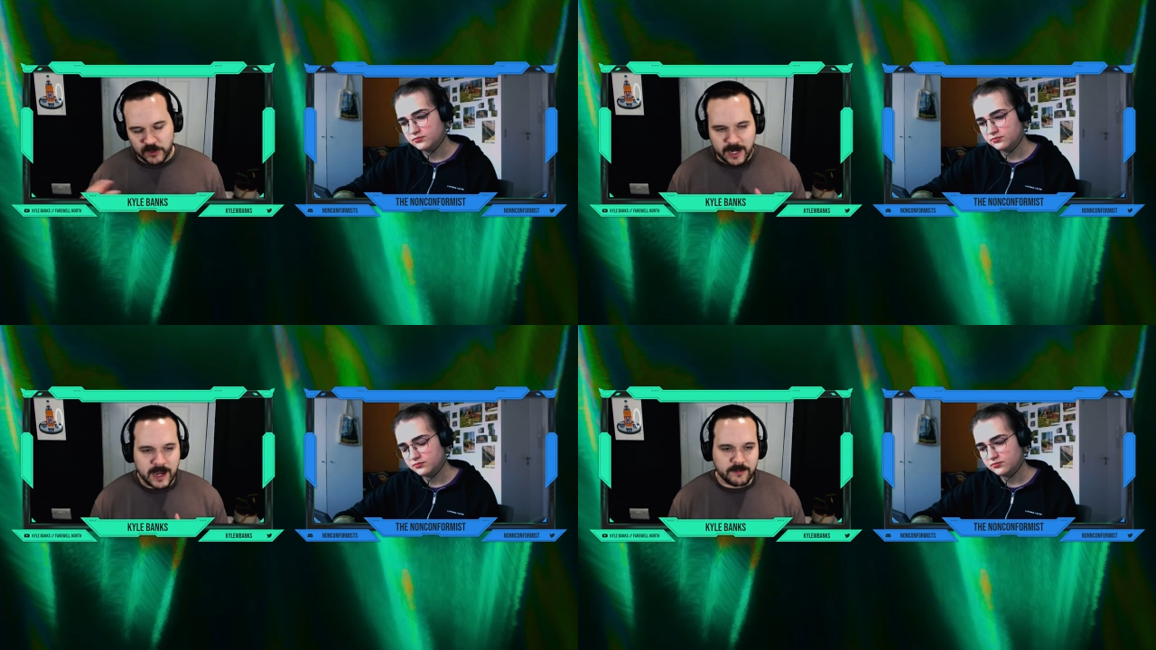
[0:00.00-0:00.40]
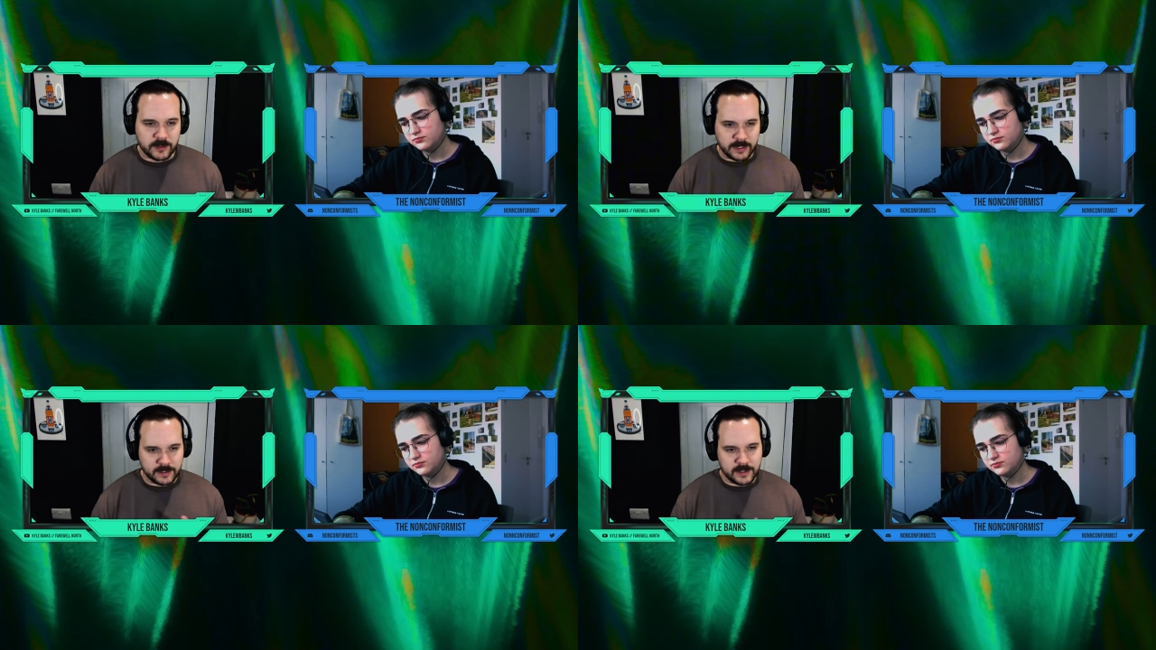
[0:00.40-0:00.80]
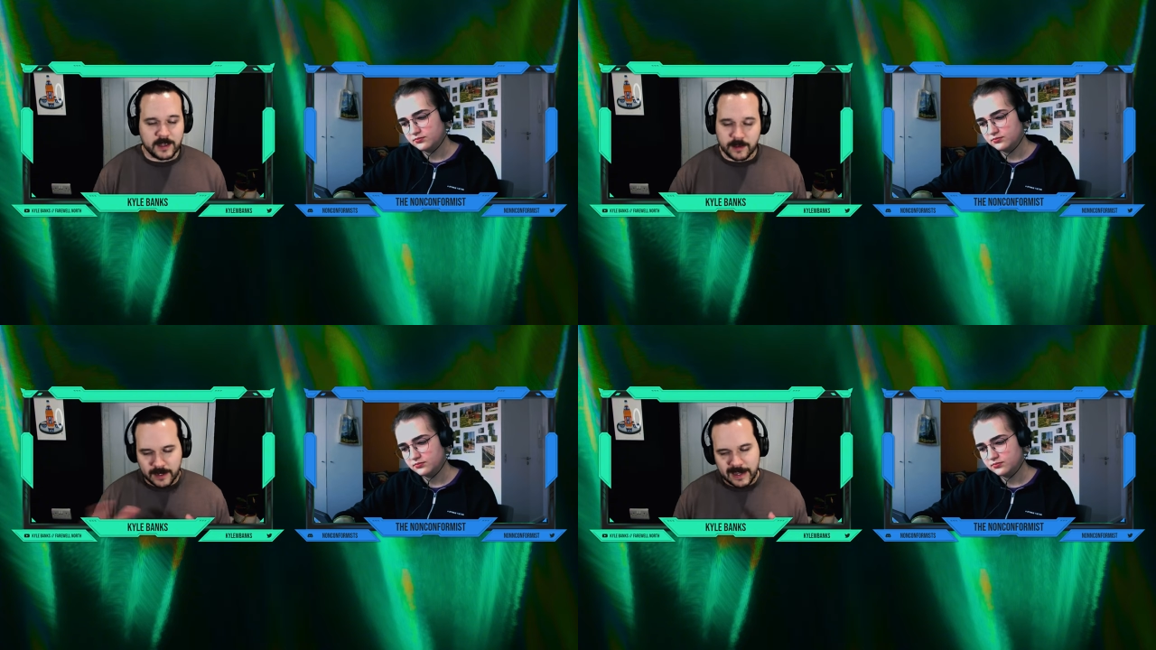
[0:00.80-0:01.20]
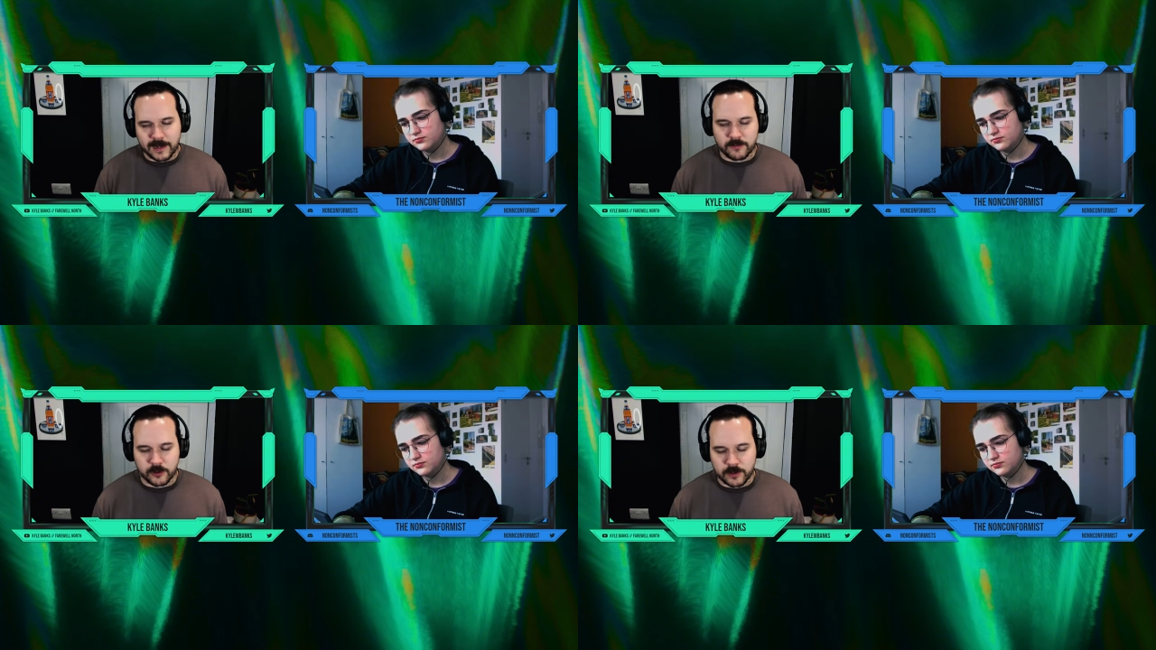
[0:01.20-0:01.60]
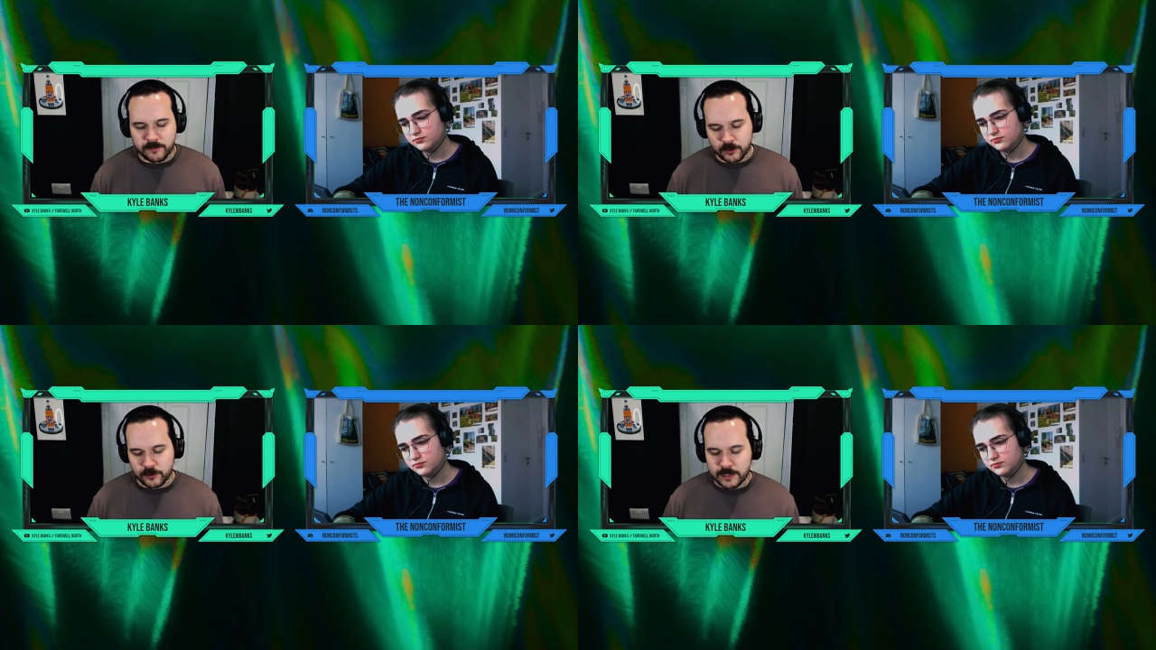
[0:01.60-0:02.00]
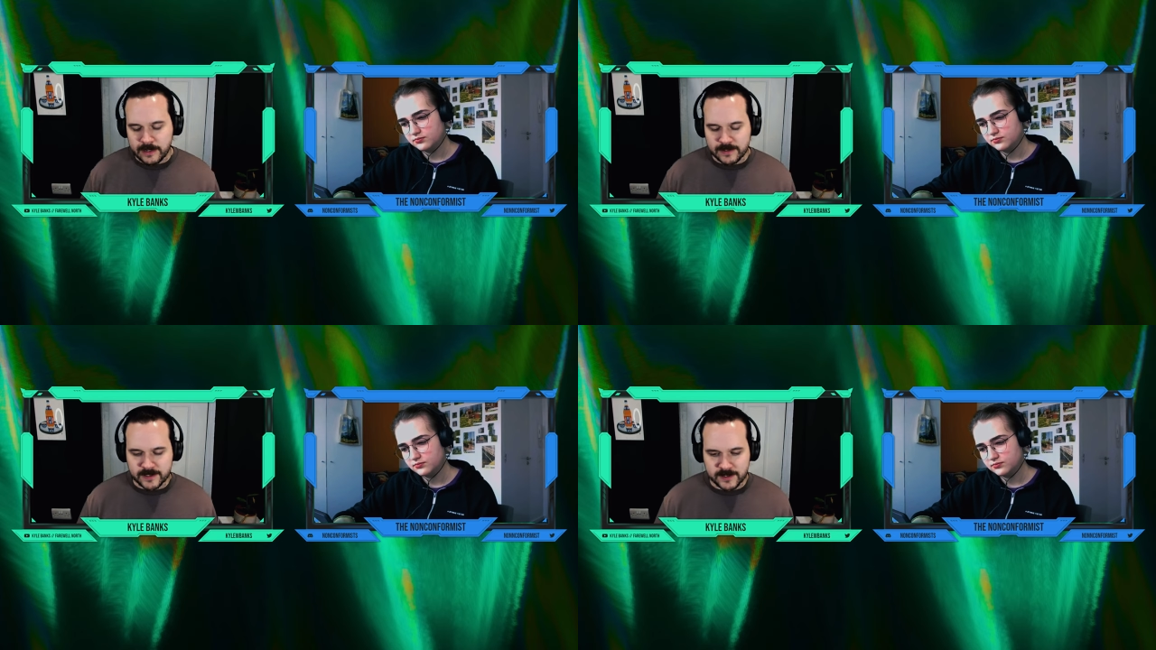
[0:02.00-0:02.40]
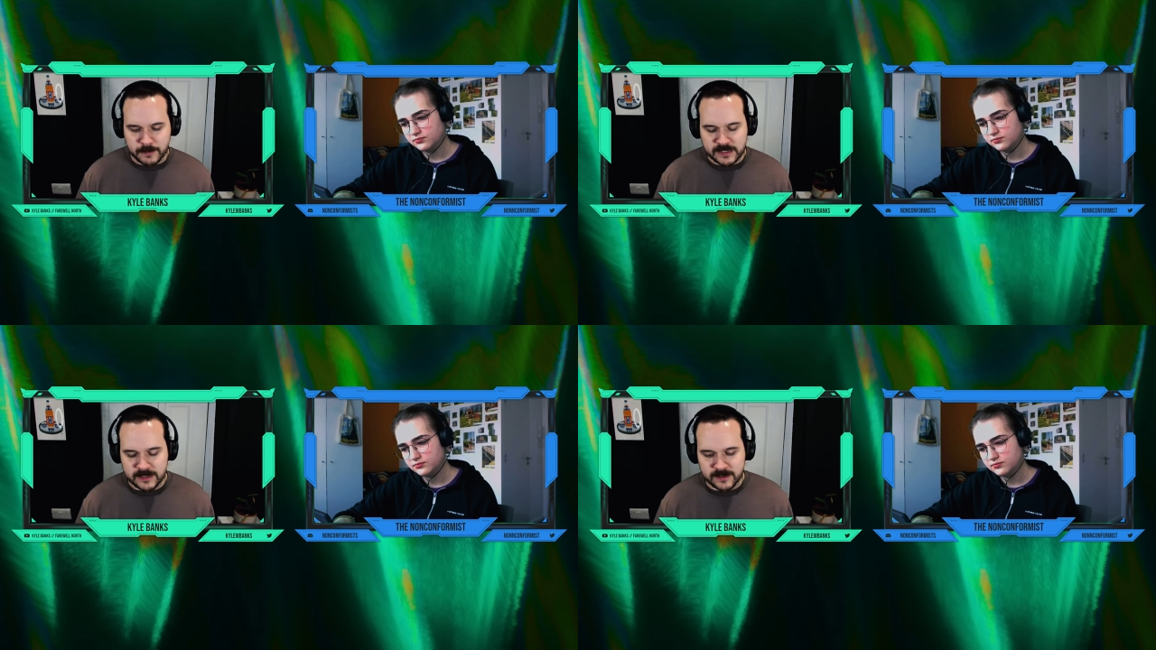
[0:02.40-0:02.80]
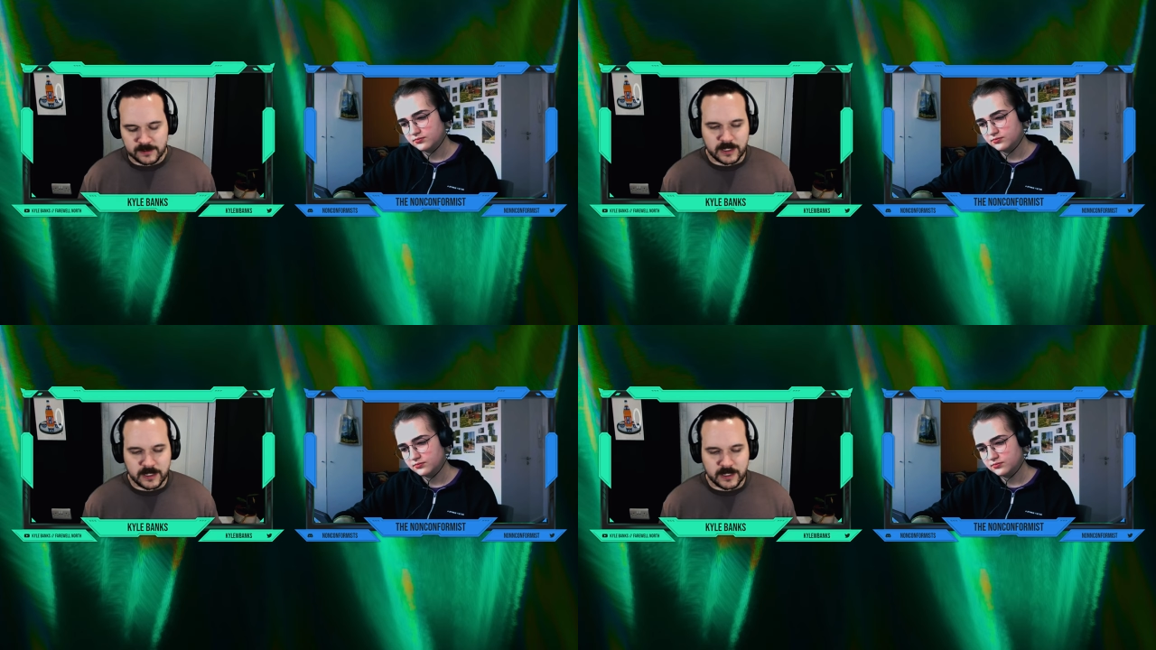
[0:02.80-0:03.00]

Speaker 1: you kind of have to like again, if you're if you're looking at this as a business,